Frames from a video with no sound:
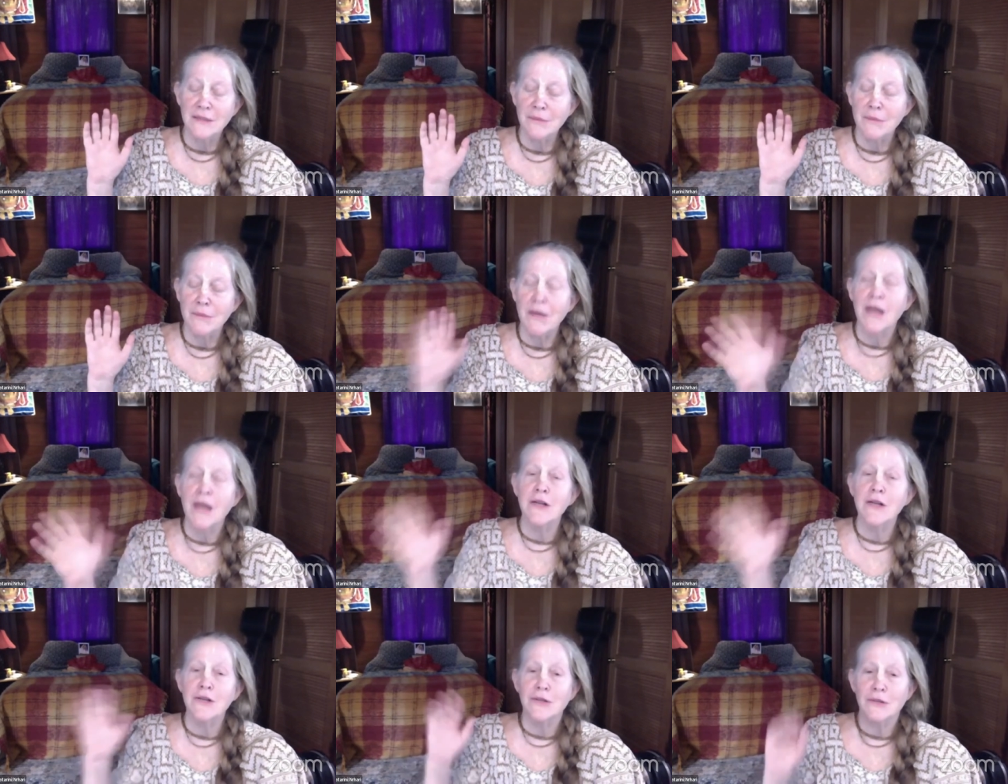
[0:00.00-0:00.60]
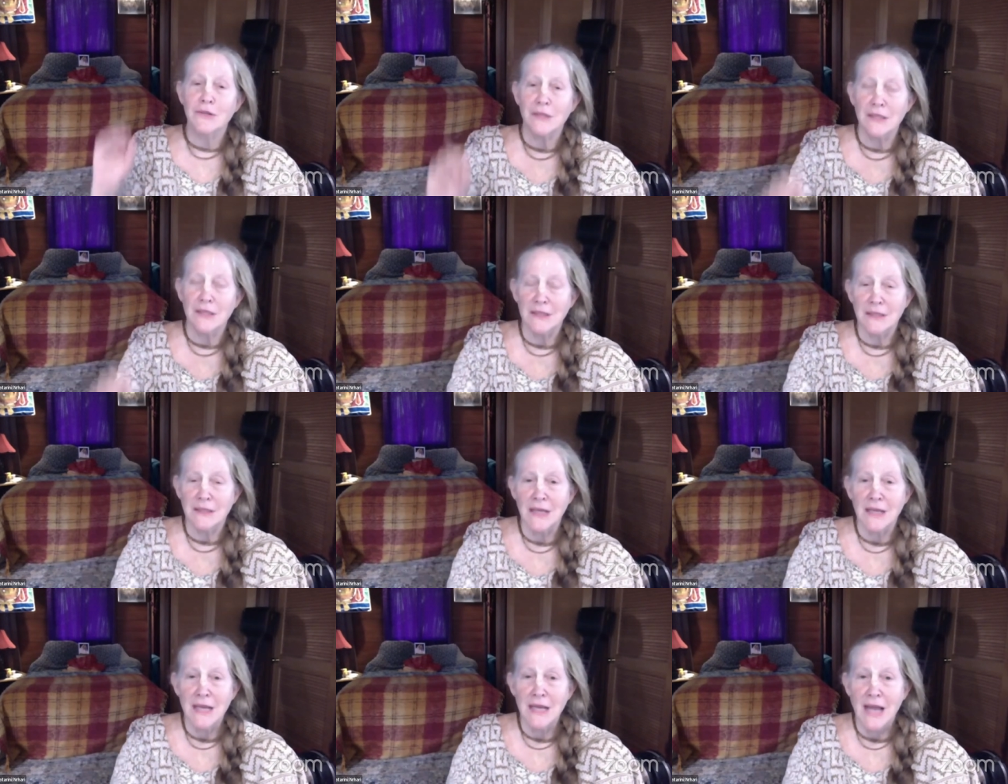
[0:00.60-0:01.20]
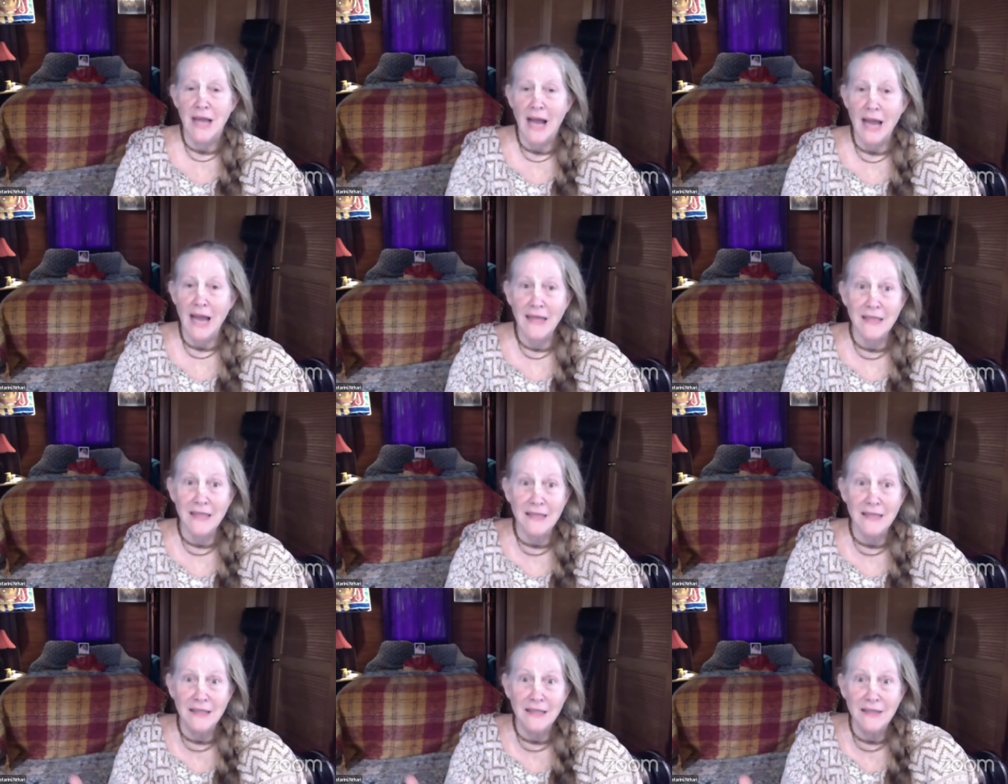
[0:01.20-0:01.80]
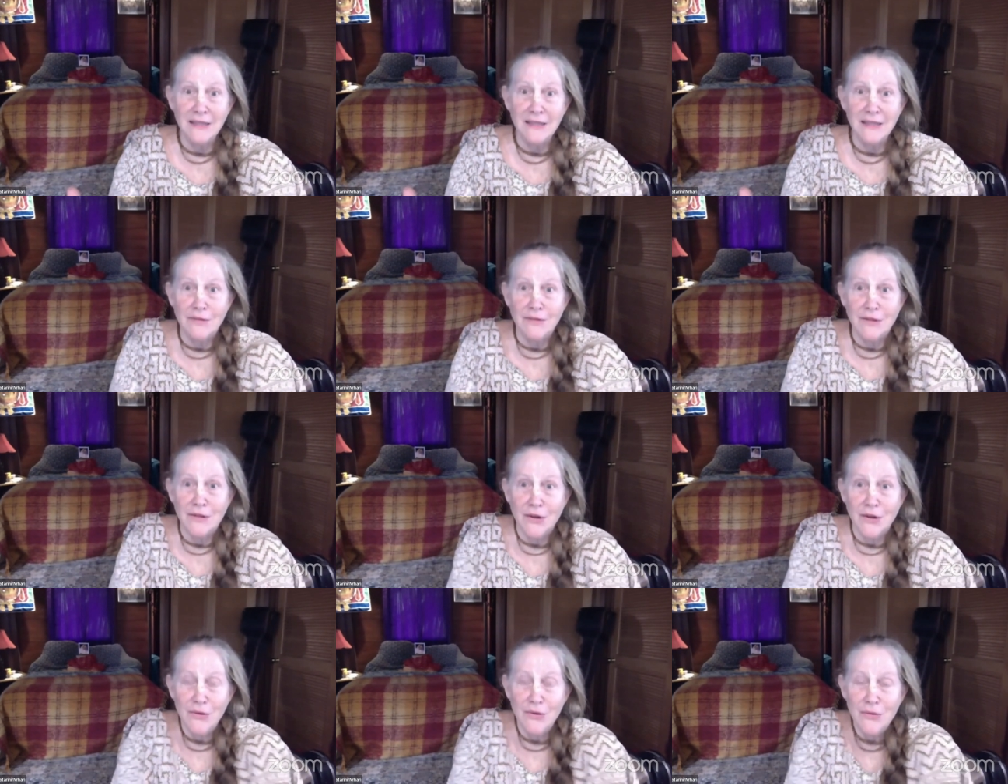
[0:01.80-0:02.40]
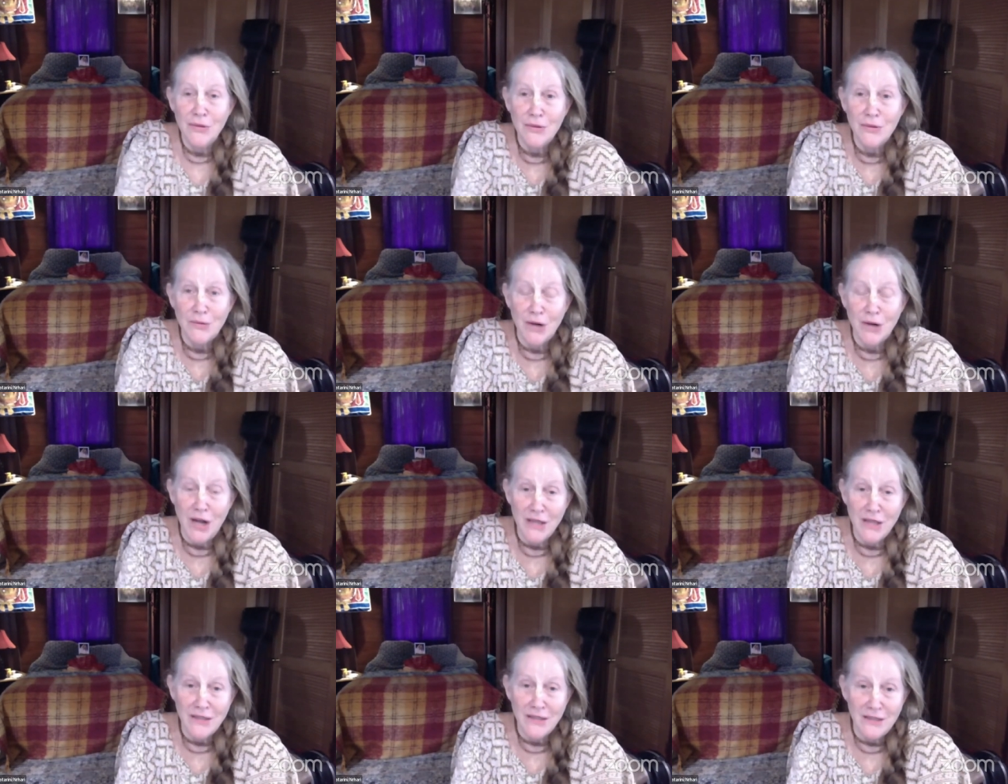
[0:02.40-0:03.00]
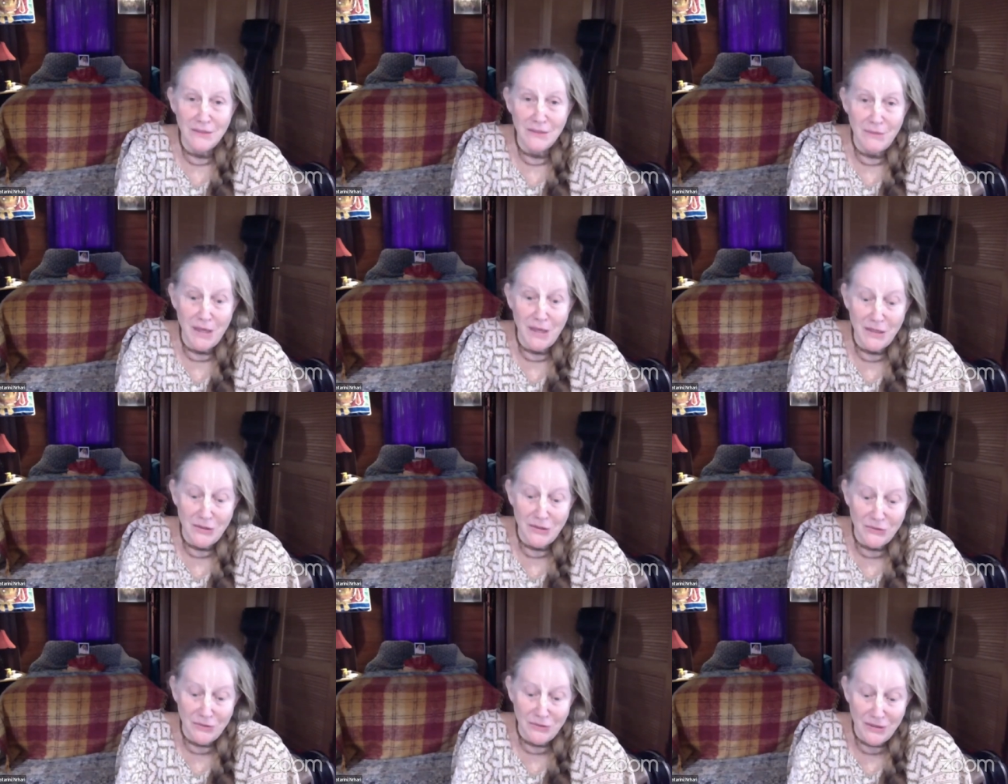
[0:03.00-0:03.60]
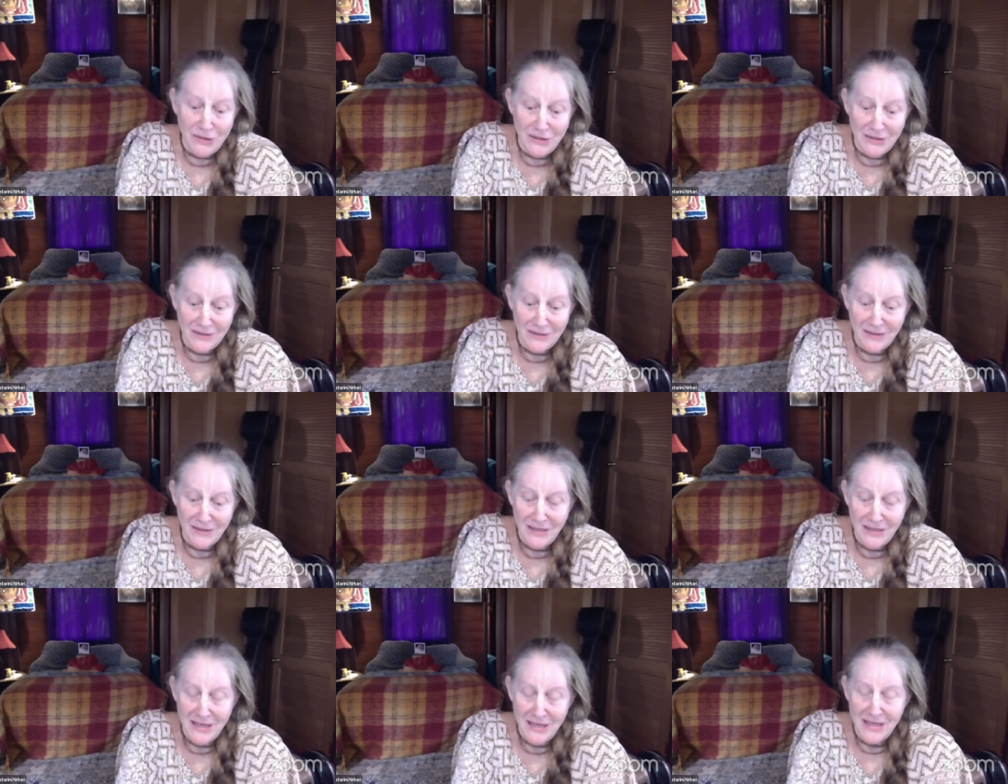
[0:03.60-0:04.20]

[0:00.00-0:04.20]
Manjaris? I didn't even know there were Asta Manjaris.